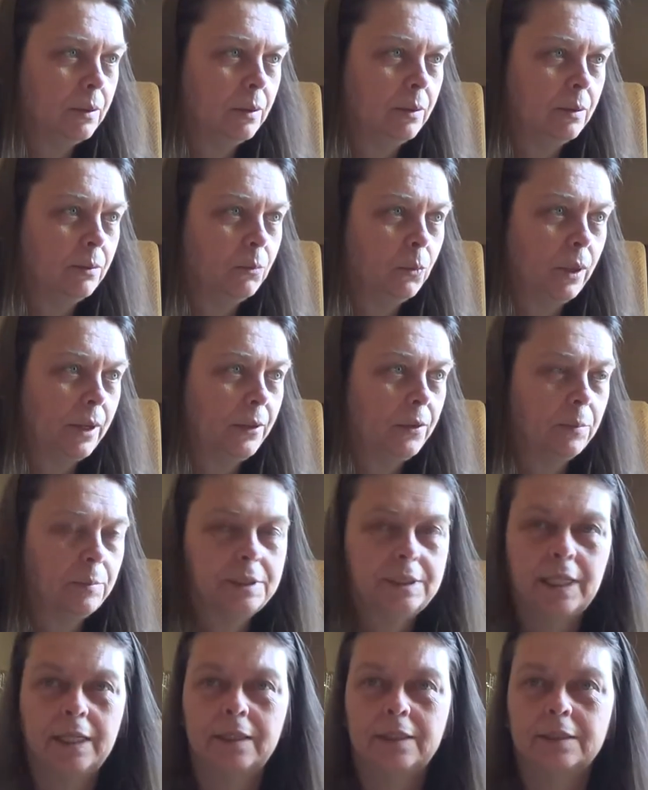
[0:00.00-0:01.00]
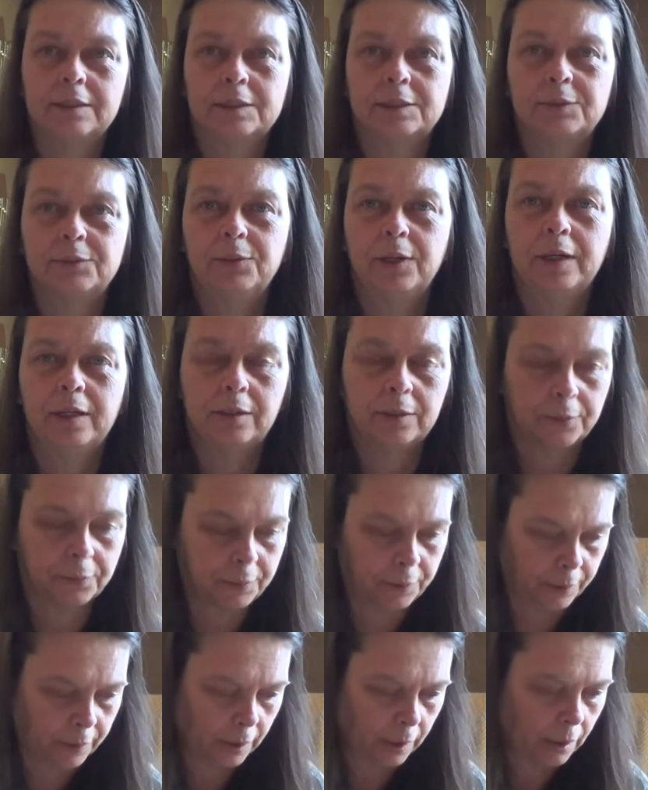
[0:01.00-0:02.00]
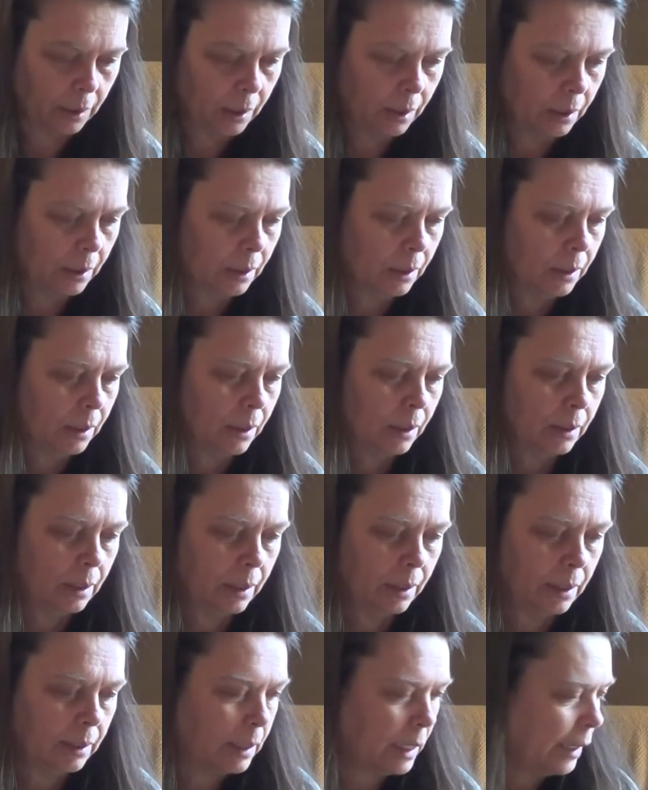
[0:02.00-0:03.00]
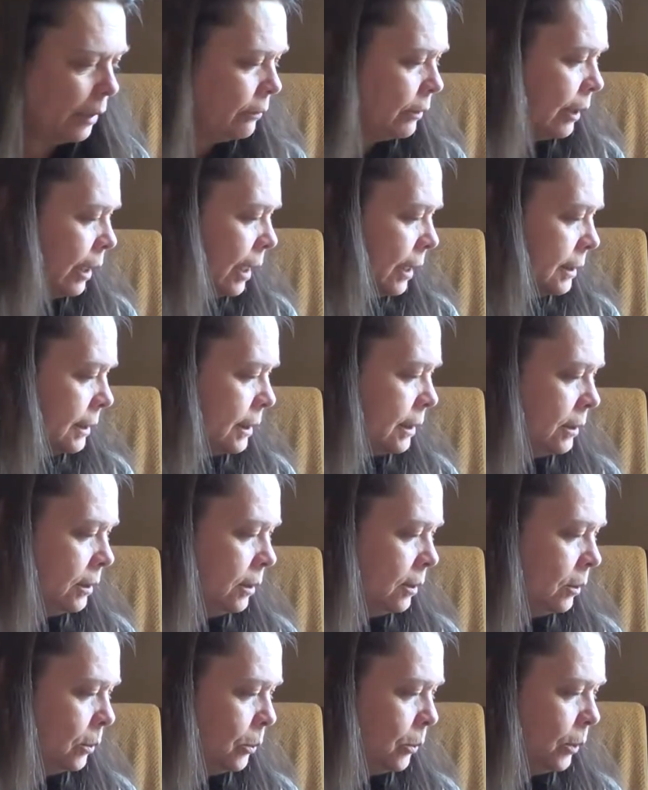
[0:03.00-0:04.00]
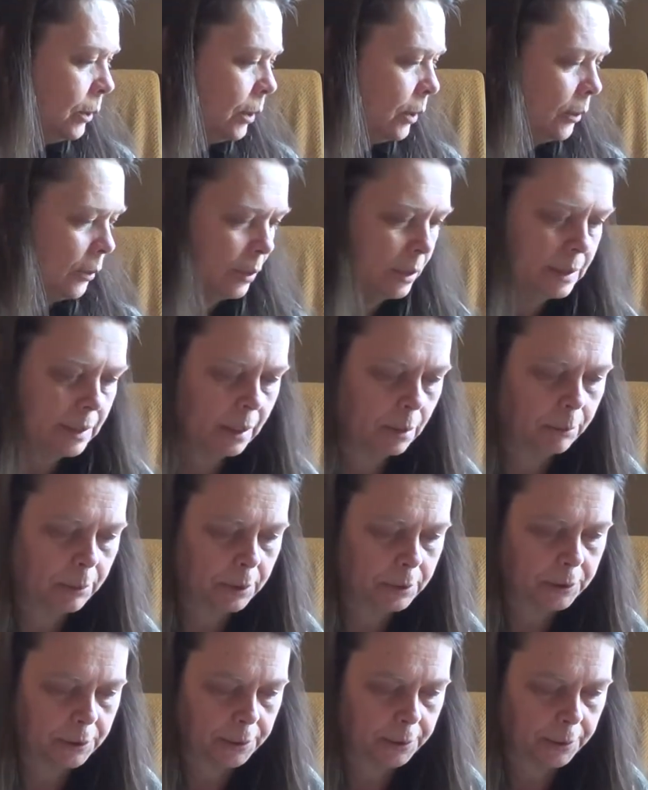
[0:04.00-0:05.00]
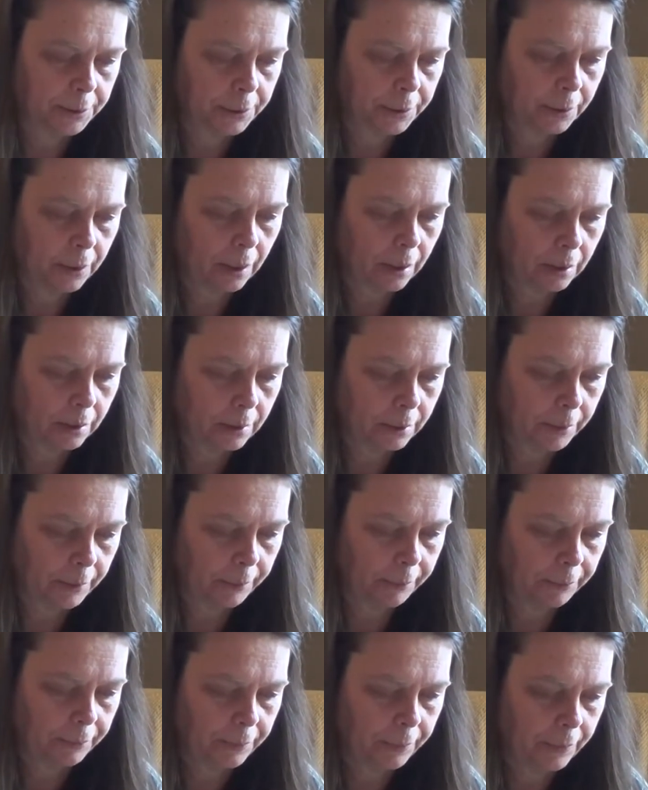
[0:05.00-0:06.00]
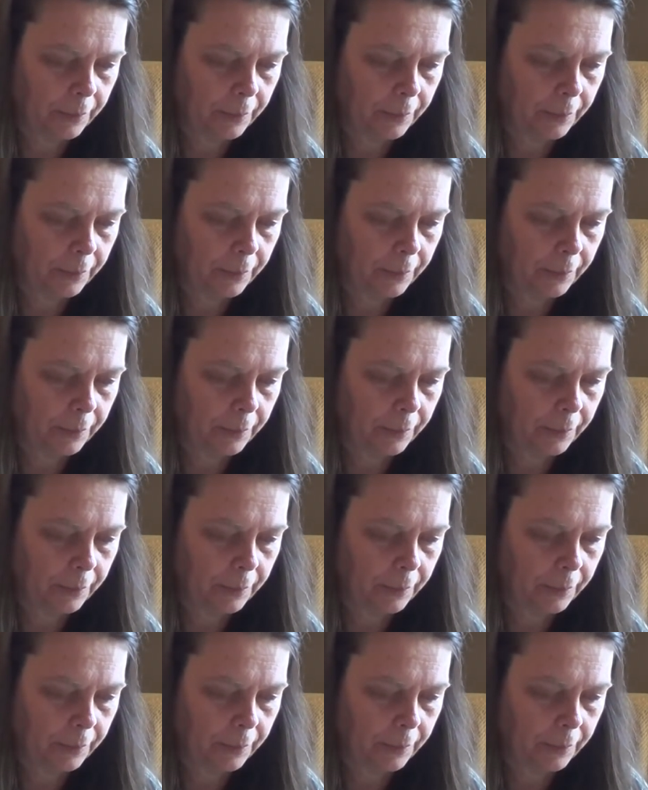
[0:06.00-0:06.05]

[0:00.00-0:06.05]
why their potatoes failed. A lot of it has to do with temperature. Um,